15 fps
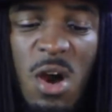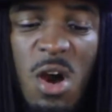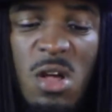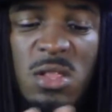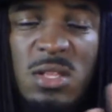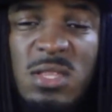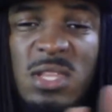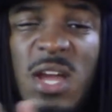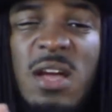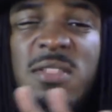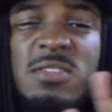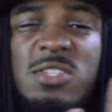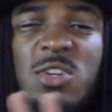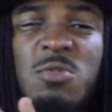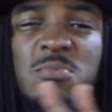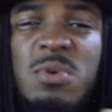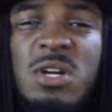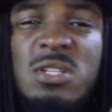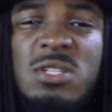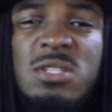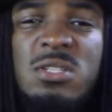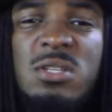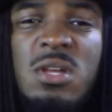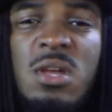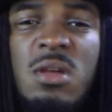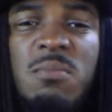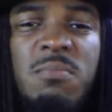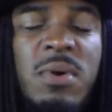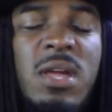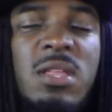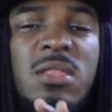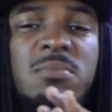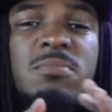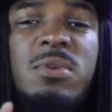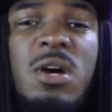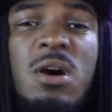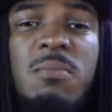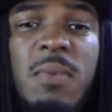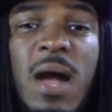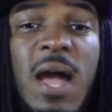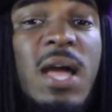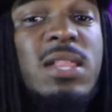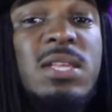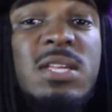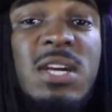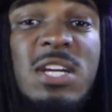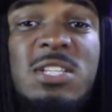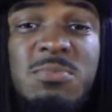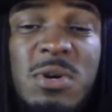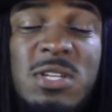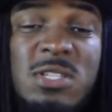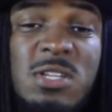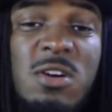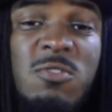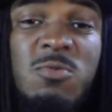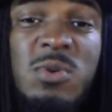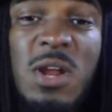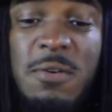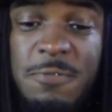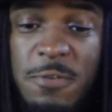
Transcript: all the death so much is made them numb. I had to catch myself. When I